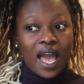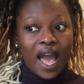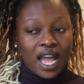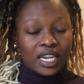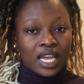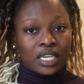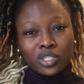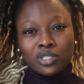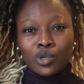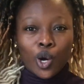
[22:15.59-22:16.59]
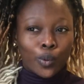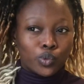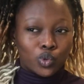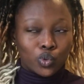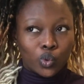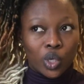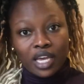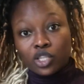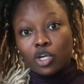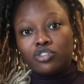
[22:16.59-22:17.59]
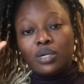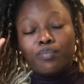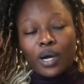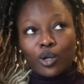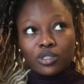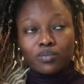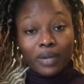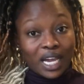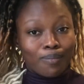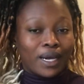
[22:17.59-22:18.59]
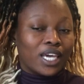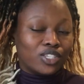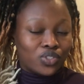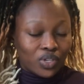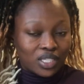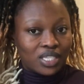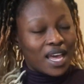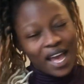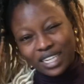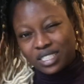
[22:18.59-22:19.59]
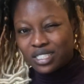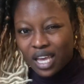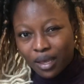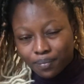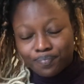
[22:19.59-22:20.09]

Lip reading: and then it was still not up to £800 black market rate at the time.